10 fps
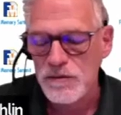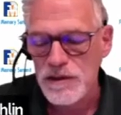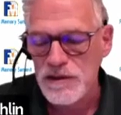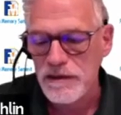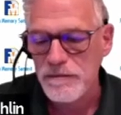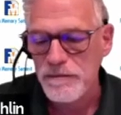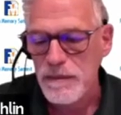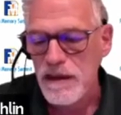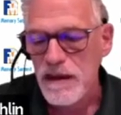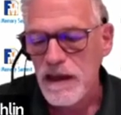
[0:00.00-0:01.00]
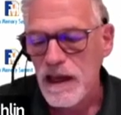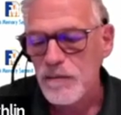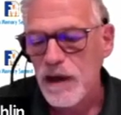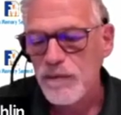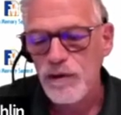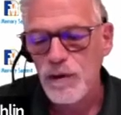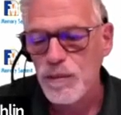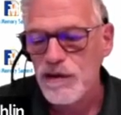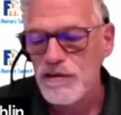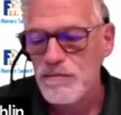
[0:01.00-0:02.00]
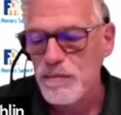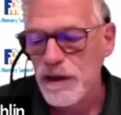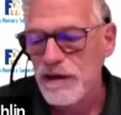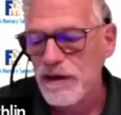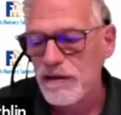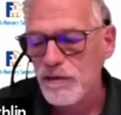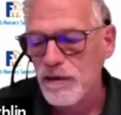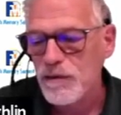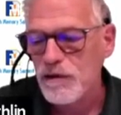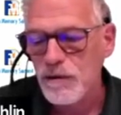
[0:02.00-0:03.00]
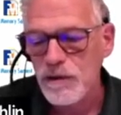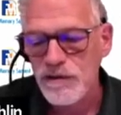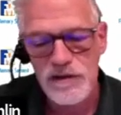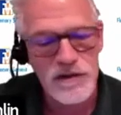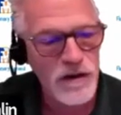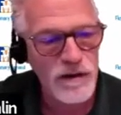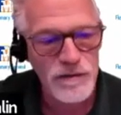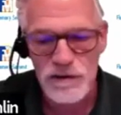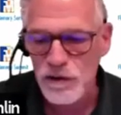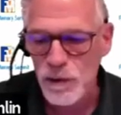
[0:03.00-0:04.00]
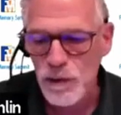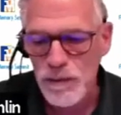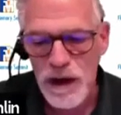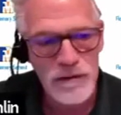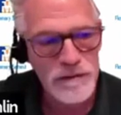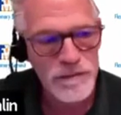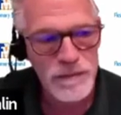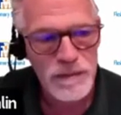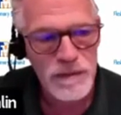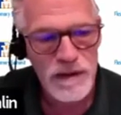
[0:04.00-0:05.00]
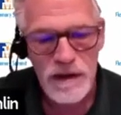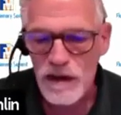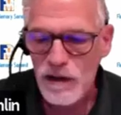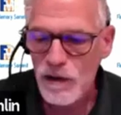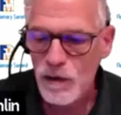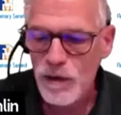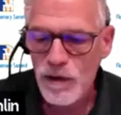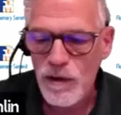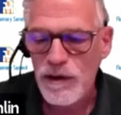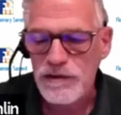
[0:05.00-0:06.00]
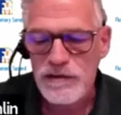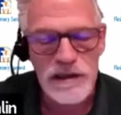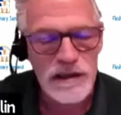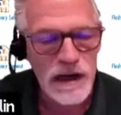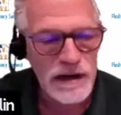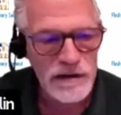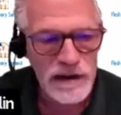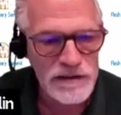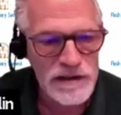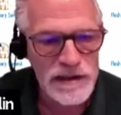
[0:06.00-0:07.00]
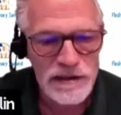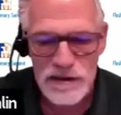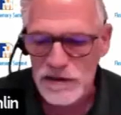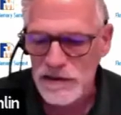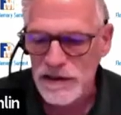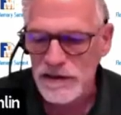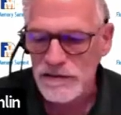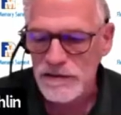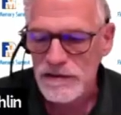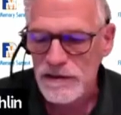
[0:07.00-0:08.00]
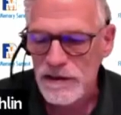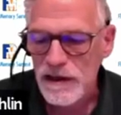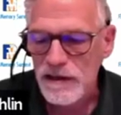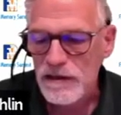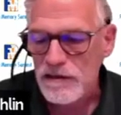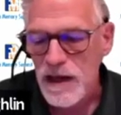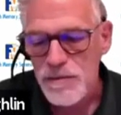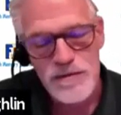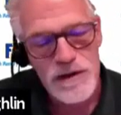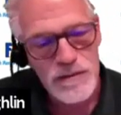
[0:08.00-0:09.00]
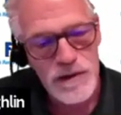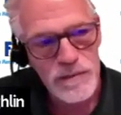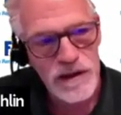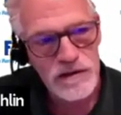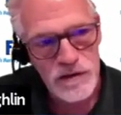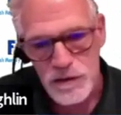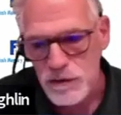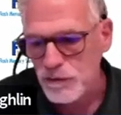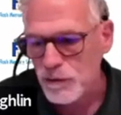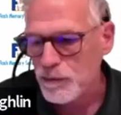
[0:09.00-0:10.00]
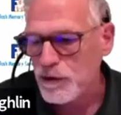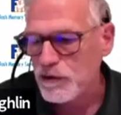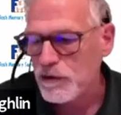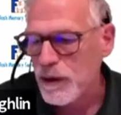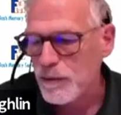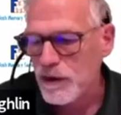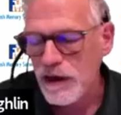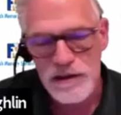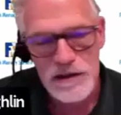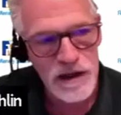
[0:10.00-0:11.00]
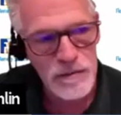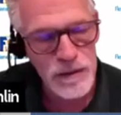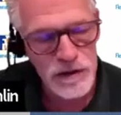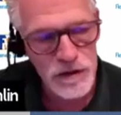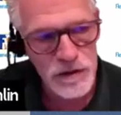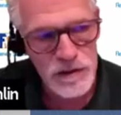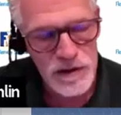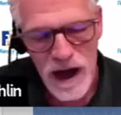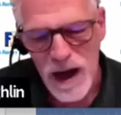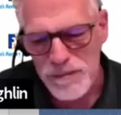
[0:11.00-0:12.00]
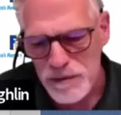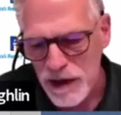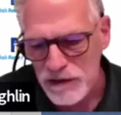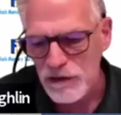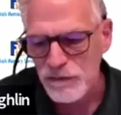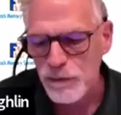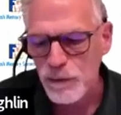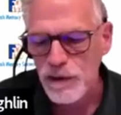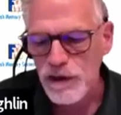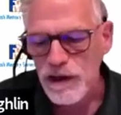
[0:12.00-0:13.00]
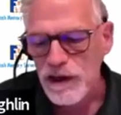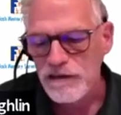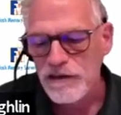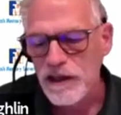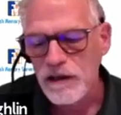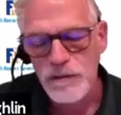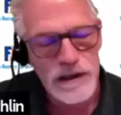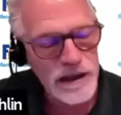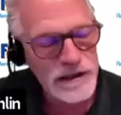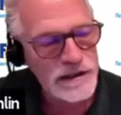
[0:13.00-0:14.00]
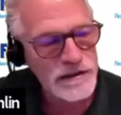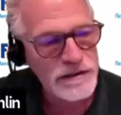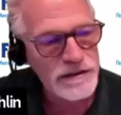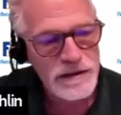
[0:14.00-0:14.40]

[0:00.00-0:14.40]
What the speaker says: as we said. MRAM could replace embedded SRAM and NOR since it offers lower power, lower cost, and higher density, as shown here. The type of MRAM that is used for a particular application can be tuned, optimizing for its data retention,